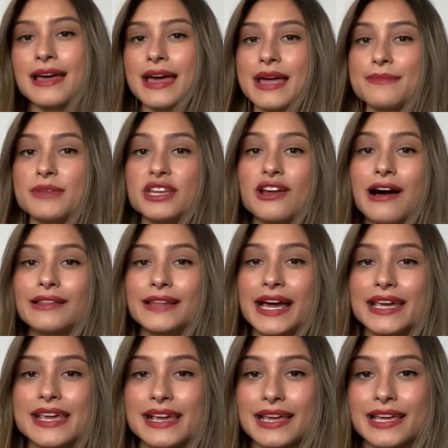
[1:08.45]
and me not
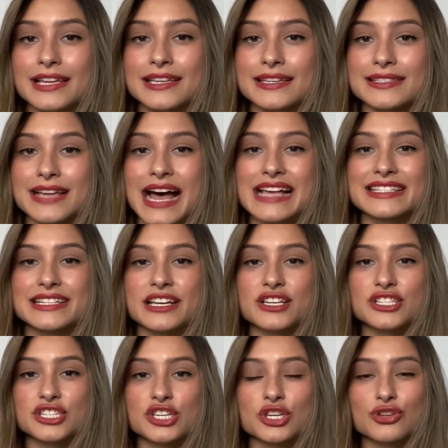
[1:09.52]
liking kids as an
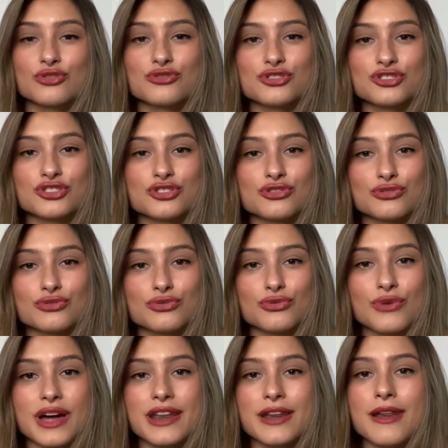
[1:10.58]
excuse
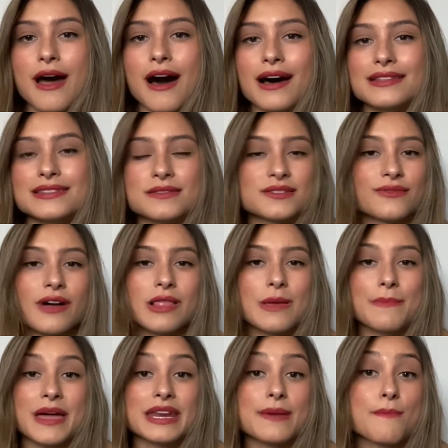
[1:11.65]
to not
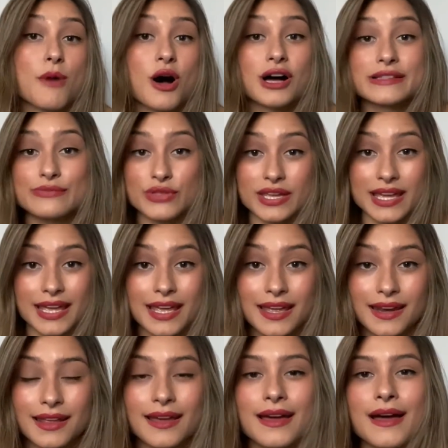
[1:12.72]
develop any bond with a
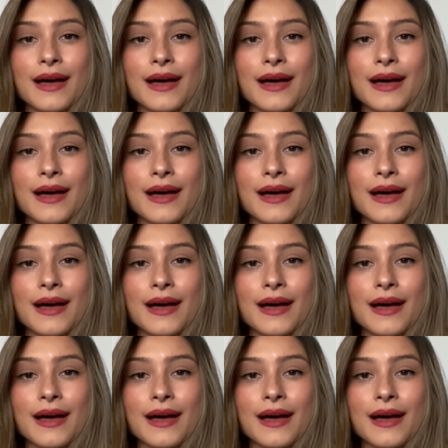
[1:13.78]
kid.